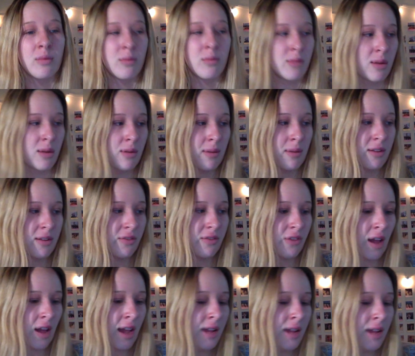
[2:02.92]
they would have been
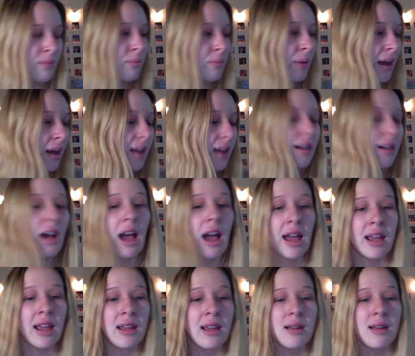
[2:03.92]
fine, but
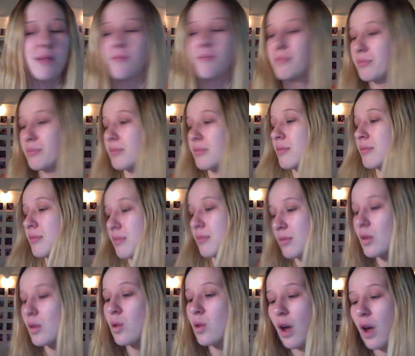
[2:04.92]
I
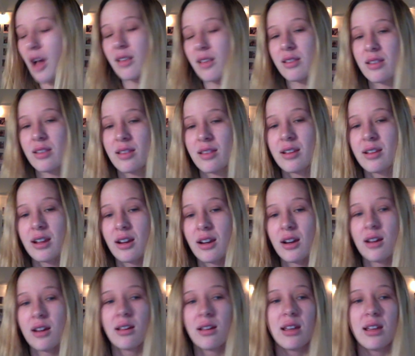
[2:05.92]
lost the
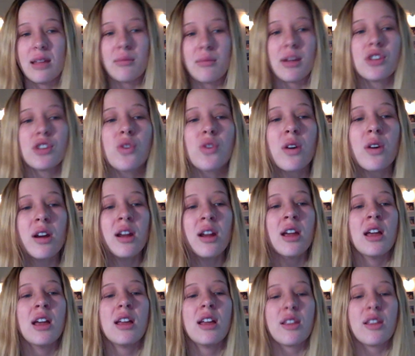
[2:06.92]
sticker in my drawer,
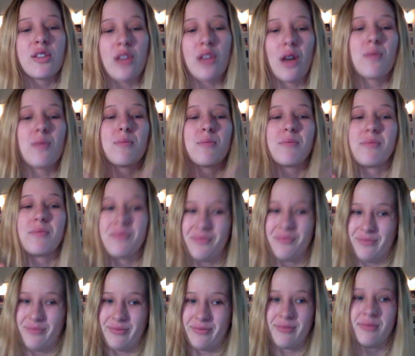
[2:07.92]
so
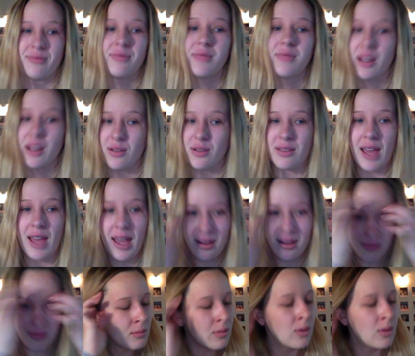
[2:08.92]
there's that.